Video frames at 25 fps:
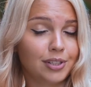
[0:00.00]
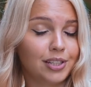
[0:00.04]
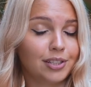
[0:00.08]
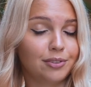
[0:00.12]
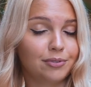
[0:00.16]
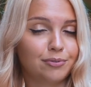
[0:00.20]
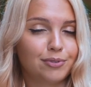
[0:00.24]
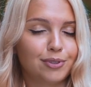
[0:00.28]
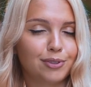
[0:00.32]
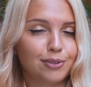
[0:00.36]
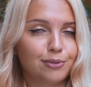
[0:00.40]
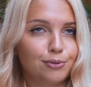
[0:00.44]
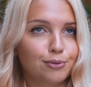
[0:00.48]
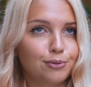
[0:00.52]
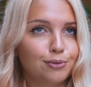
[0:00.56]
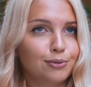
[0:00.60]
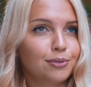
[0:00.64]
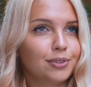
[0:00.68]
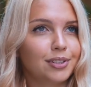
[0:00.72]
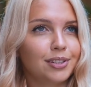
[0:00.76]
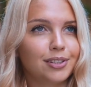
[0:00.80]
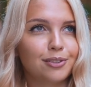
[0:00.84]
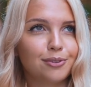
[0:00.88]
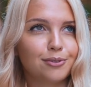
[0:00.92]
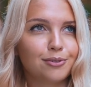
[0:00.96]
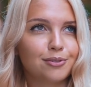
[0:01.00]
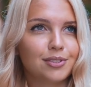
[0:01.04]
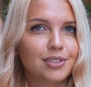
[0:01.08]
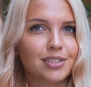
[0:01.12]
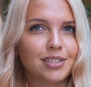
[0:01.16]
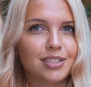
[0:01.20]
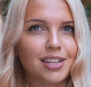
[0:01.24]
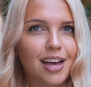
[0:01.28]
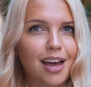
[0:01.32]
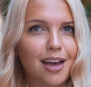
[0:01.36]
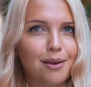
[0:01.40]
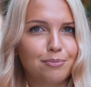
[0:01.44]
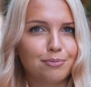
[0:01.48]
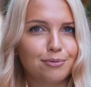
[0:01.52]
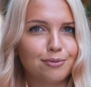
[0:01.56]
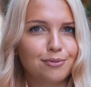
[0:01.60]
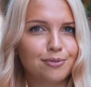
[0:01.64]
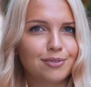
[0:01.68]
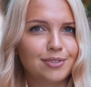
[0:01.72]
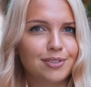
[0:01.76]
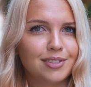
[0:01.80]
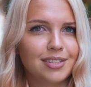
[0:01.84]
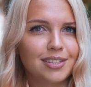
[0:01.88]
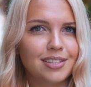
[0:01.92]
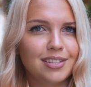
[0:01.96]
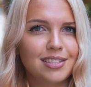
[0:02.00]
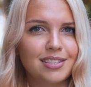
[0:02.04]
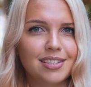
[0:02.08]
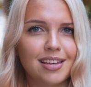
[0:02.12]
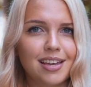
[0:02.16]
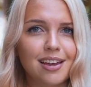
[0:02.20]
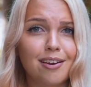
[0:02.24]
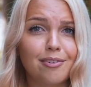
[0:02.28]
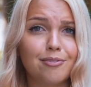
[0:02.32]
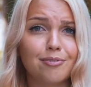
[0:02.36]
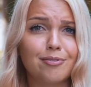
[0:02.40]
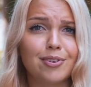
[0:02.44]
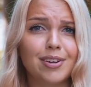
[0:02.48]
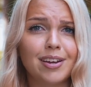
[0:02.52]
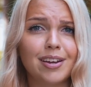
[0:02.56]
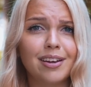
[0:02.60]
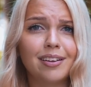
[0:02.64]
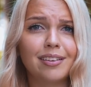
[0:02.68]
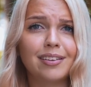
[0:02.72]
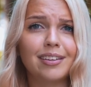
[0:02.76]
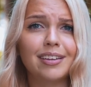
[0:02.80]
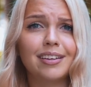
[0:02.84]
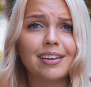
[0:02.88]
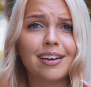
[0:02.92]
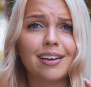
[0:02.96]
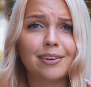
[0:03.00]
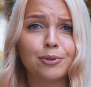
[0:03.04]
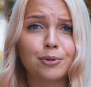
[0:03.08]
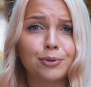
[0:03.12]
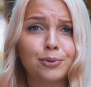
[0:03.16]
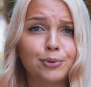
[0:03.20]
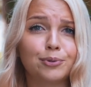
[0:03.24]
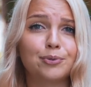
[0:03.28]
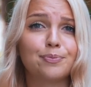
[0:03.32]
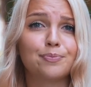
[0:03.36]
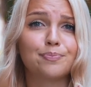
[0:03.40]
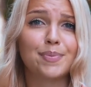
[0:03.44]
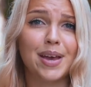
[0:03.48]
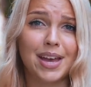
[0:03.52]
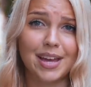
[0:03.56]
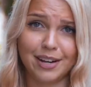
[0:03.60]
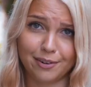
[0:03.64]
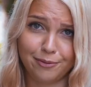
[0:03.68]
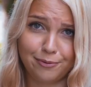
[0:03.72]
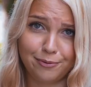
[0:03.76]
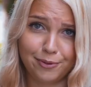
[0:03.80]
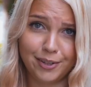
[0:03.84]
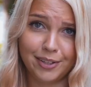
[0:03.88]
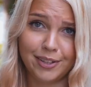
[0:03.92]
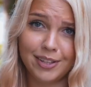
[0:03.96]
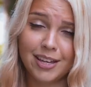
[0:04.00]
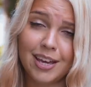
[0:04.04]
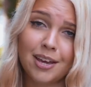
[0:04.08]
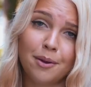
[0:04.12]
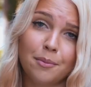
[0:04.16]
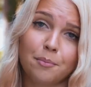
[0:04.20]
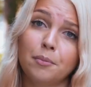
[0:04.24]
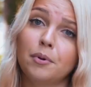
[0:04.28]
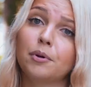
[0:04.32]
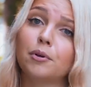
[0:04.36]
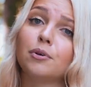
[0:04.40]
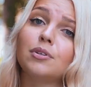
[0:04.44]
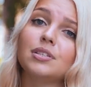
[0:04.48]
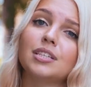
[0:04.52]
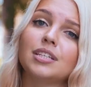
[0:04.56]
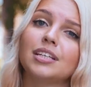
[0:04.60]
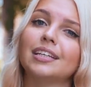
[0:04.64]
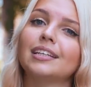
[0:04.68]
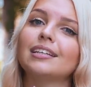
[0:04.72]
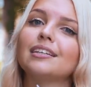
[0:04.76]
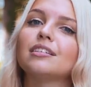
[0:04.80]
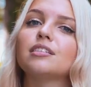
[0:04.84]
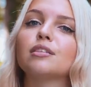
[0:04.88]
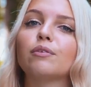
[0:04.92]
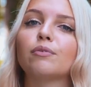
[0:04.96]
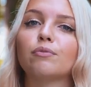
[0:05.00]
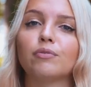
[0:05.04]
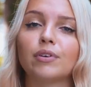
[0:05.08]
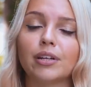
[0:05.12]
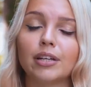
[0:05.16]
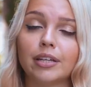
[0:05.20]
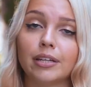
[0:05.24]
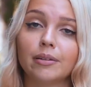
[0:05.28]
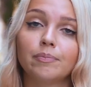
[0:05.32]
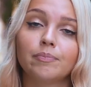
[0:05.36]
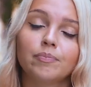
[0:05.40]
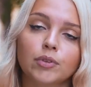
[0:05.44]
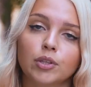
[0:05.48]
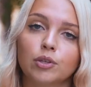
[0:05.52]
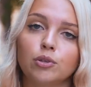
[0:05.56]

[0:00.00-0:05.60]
Infotour in Northern Cyprus is really a good benefit because it is free.